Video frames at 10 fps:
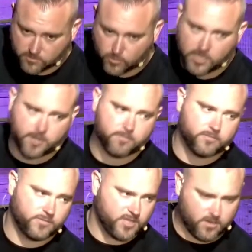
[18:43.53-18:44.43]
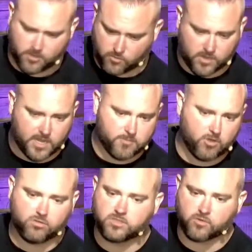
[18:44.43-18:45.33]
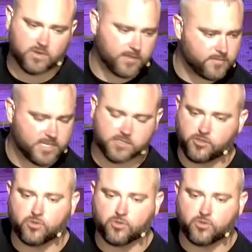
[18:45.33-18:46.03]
When I'm younger, when I'm older, when I'm this,